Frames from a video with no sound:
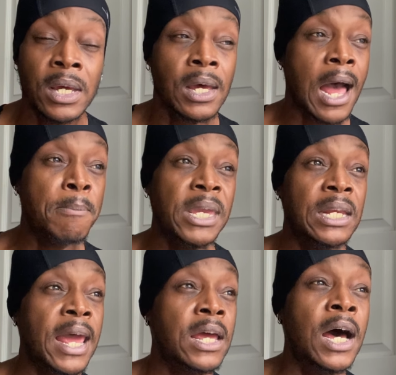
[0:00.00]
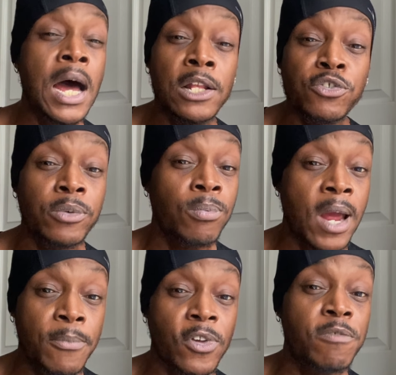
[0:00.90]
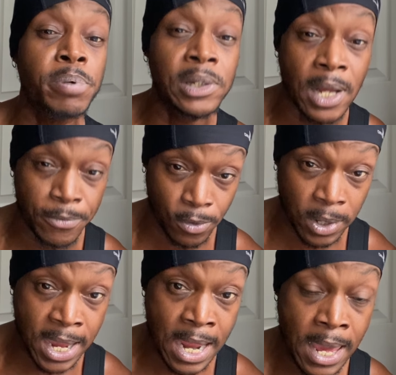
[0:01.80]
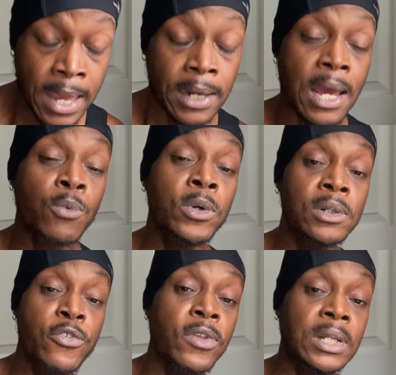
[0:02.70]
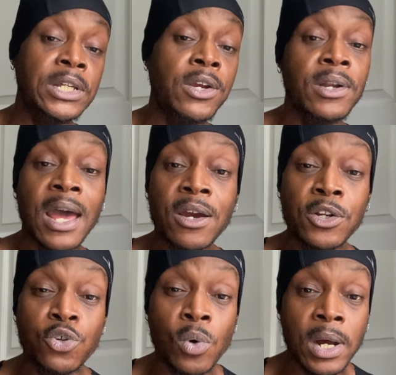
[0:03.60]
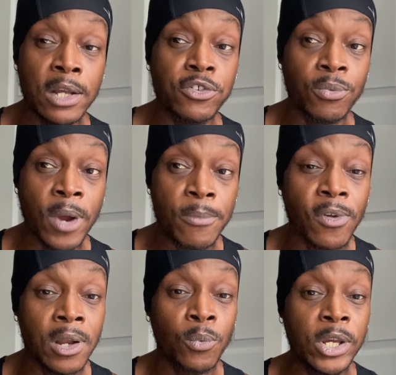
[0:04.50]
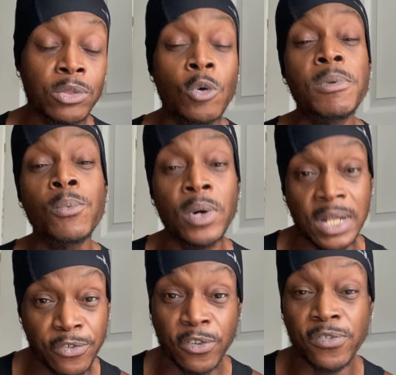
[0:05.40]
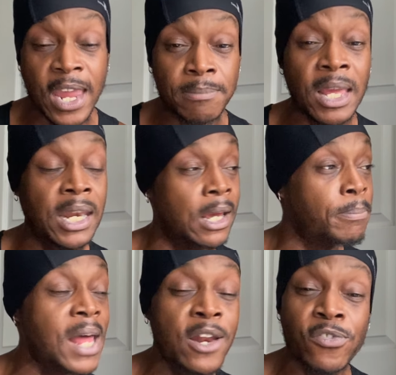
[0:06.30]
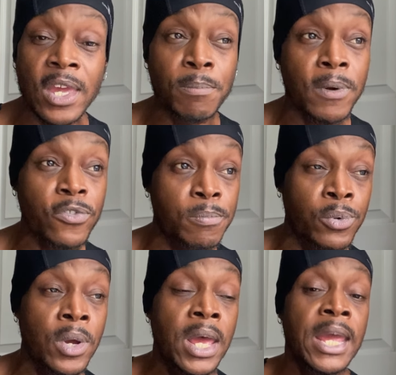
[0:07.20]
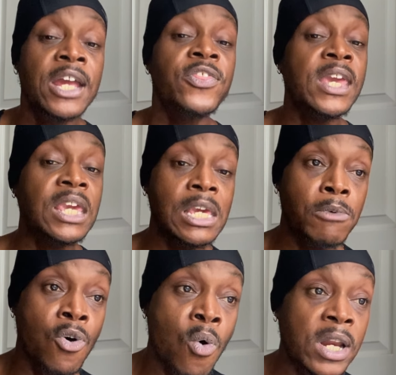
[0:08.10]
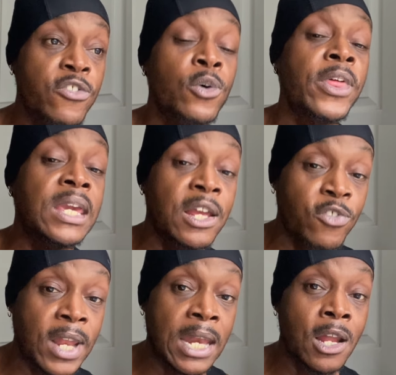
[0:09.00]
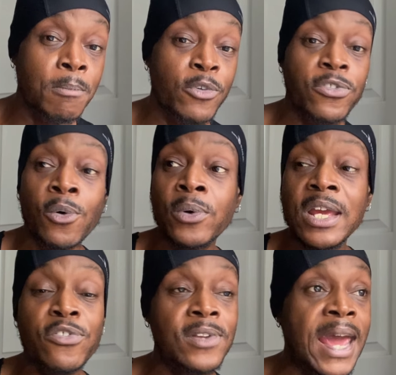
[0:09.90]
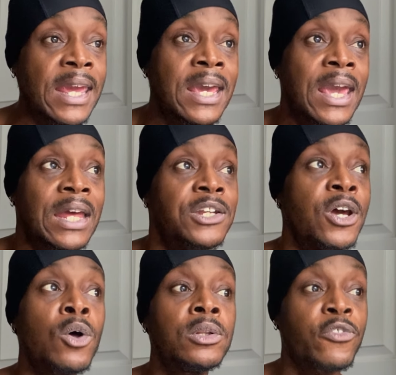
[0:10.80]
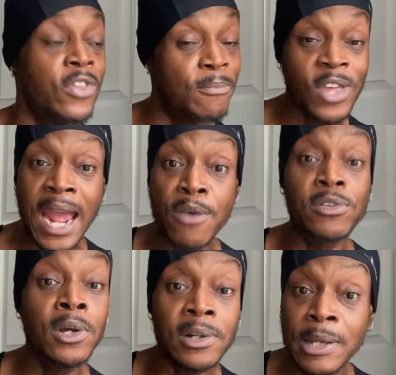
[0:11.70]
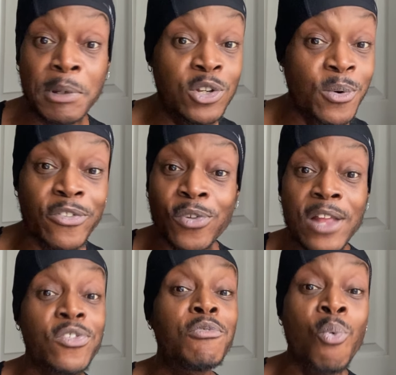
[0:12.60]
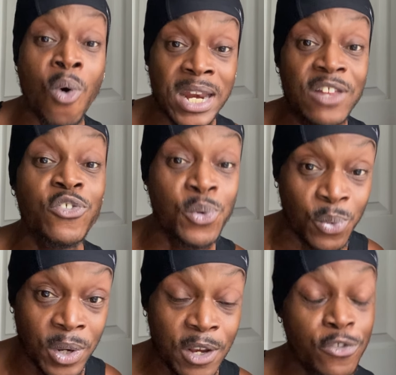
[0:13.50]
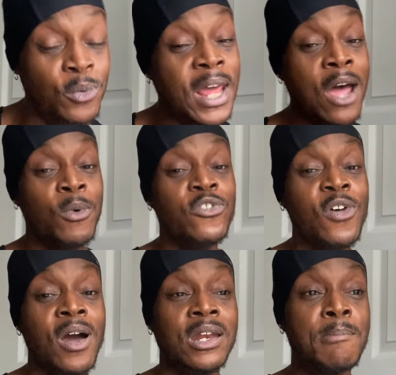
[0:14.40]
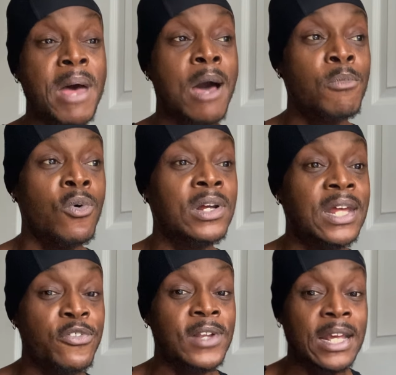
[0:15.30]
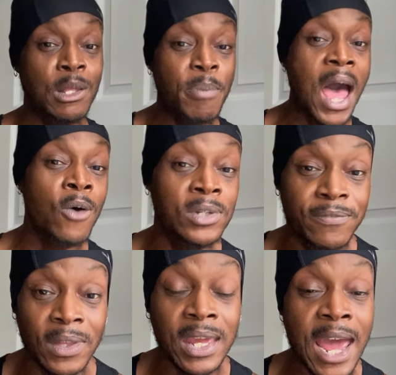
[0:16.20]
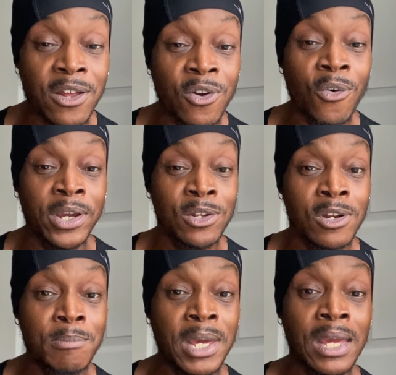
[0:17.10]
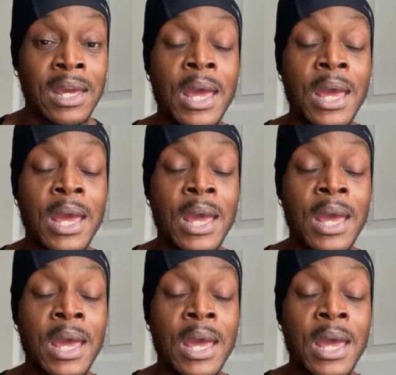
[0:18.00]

I mean, like 100 reps of pull-ups, okay? Now, realistically, you're not going to do 100 reps all the way through, but it's the same thing. They apply the same principle. They keep going until they get to that number. So it's like they'll sometimes literally be doing sets of 1 and 2. So now we're talking about more or less like the powerlifting category, you know what I mean?